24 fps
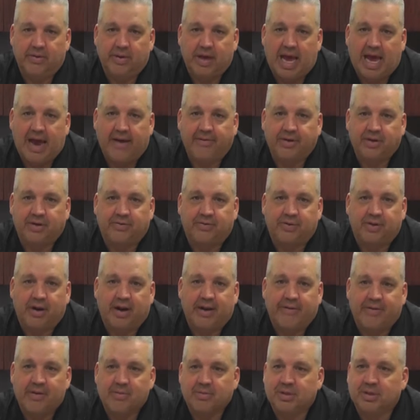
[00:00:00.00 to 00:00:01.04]
average
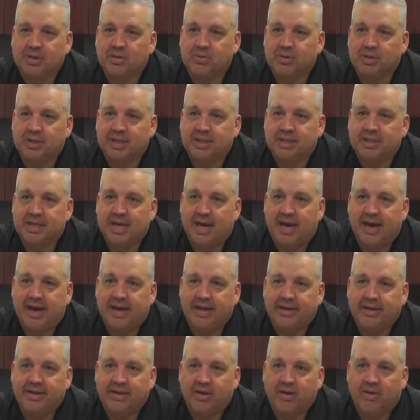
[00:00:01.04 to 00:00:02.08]
starting field position was
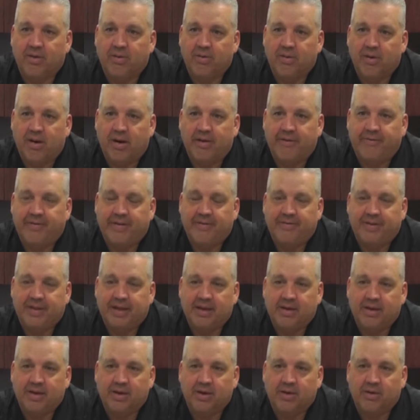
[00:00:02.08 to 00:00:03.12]
inside, our
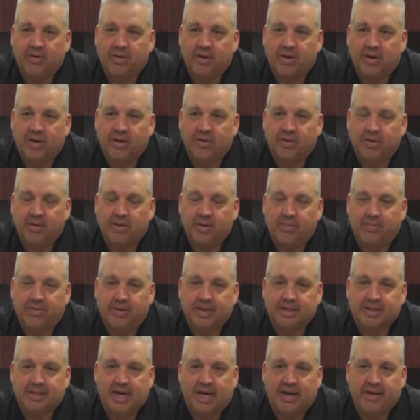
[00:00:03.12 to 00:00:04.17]
50, on the
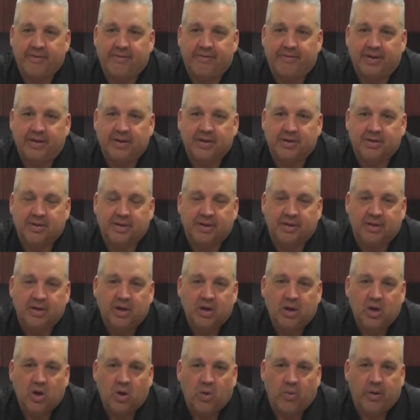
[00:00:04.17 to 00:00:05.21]
plus side of the field, and
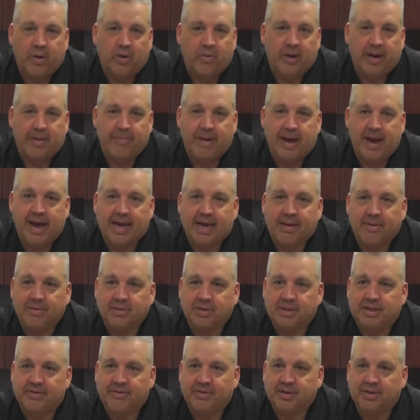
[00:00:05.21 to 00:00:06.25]
we were way back, and it
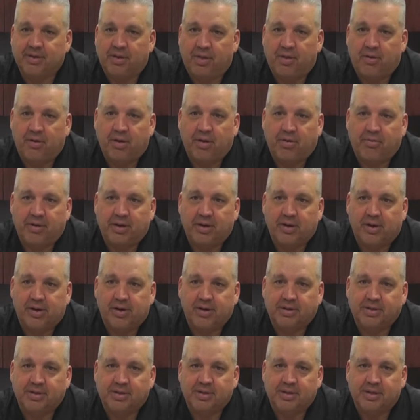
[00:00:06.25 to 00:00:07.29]
was a difference of 33
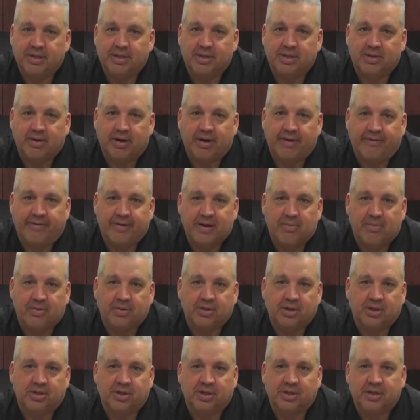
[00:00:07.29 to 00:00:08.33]
yards in starting field
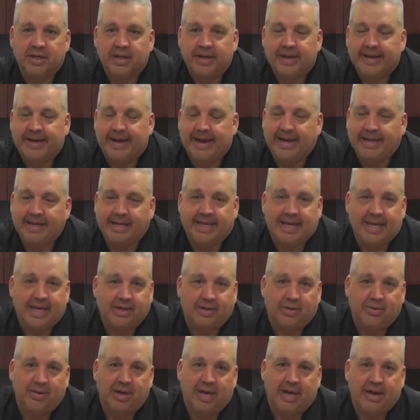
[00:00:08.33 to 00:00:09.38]
position, and you
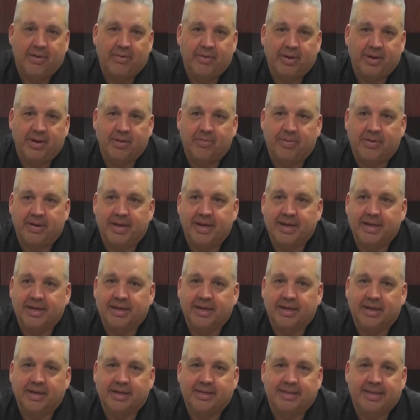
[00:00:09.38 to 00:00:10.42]
can't do that when you're
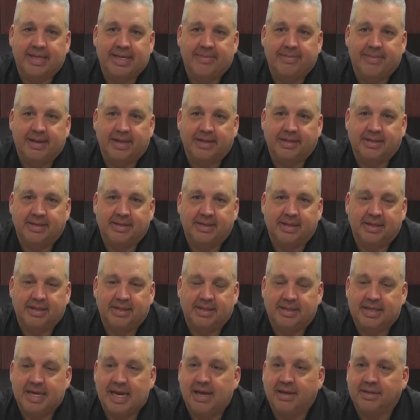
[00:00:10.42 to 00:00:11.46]
playing a team that's
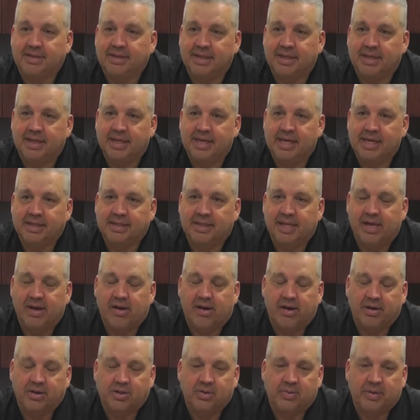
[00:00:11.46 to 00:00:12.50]
as talented as they
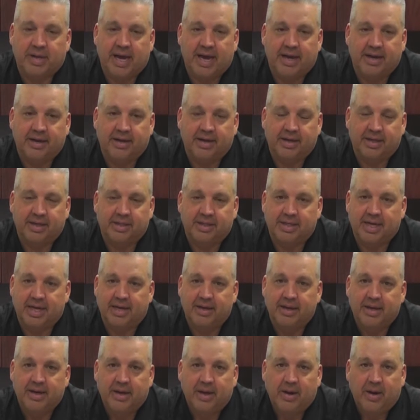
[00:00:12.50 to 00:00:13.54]
are. So we had to, like you
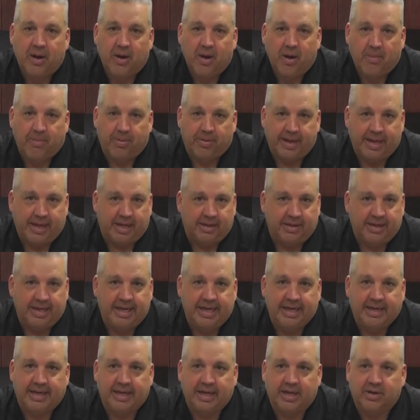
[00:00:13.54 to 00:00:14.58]
said, play
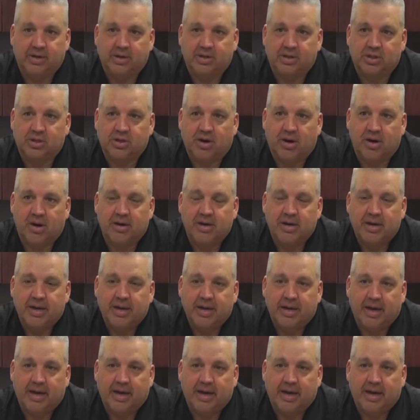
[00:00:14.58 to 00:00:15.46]
clean, get a good start,